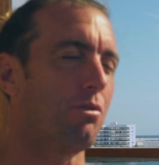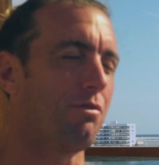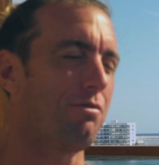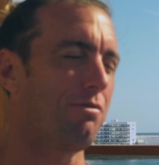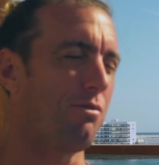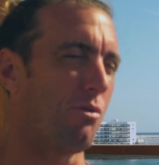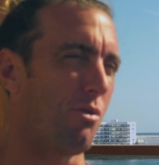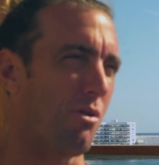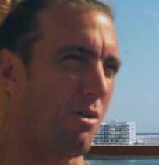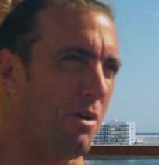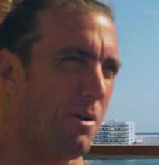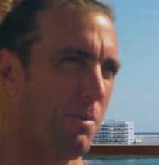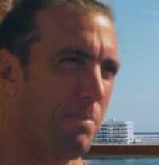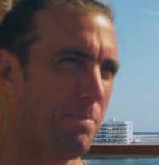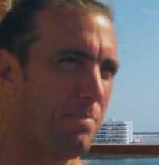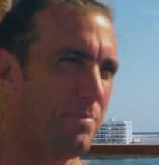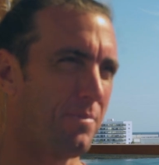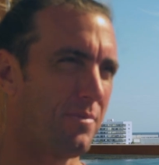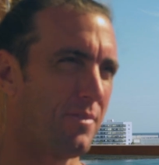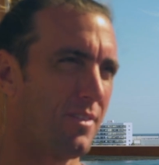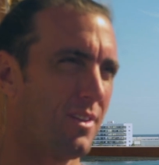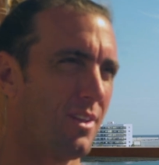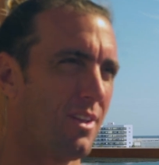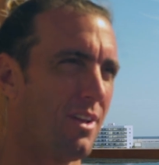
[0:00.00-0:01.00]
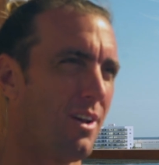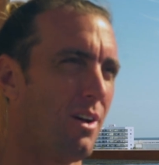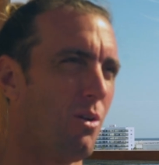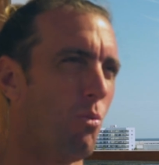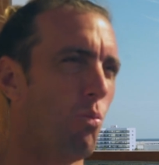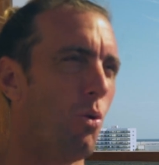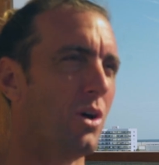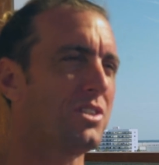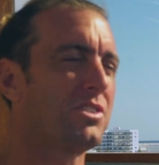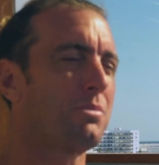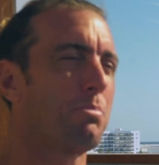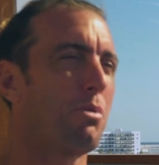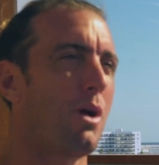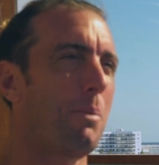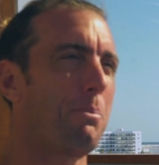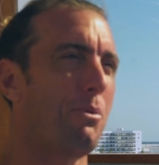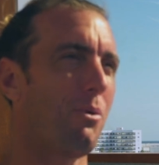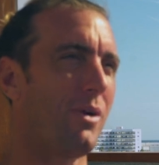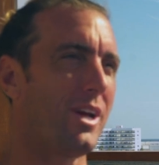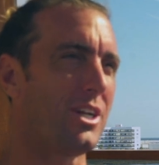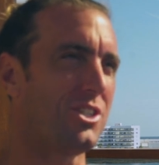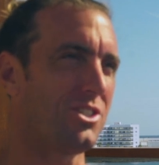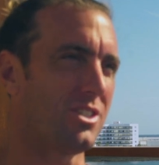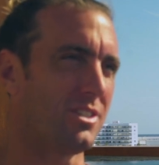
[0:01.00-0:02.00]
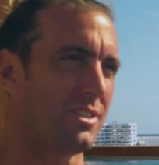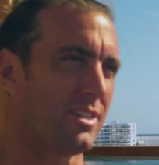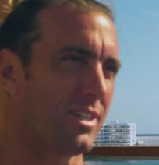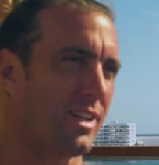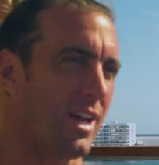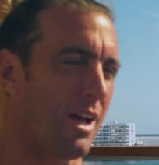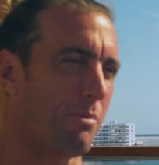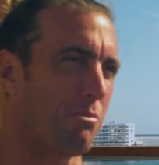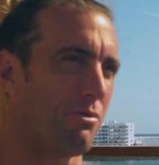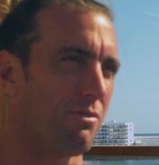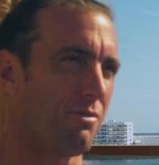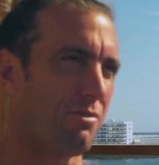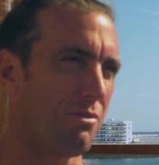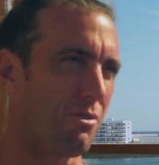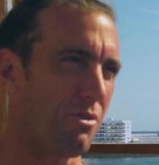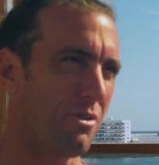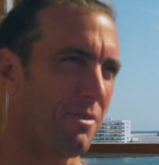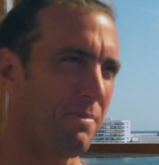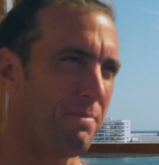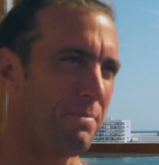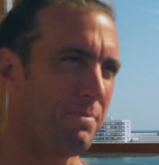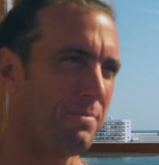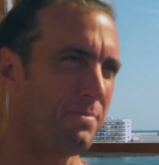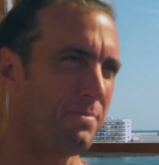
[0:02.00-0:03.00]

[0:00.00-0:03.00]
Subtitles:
before. What's preparation the night before?